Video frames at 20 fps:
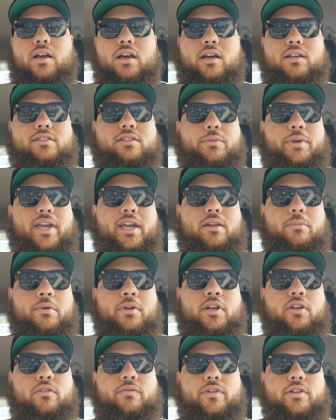uh, so we had to
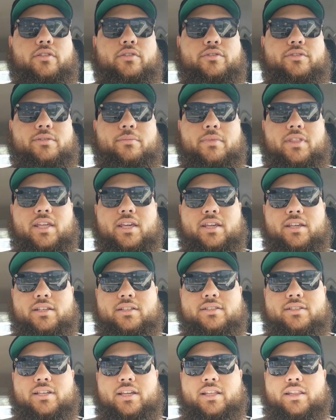maneuver through some
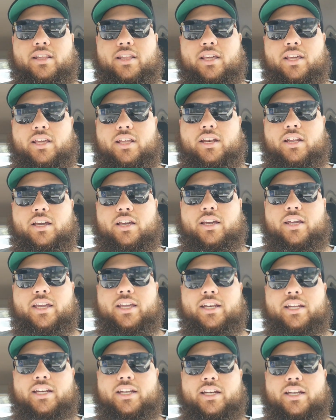things, and then uh,
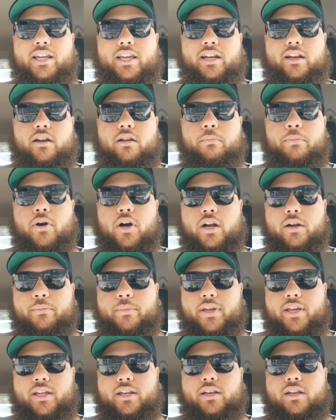he needed to get an
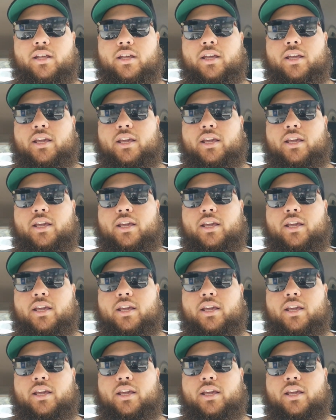apartment.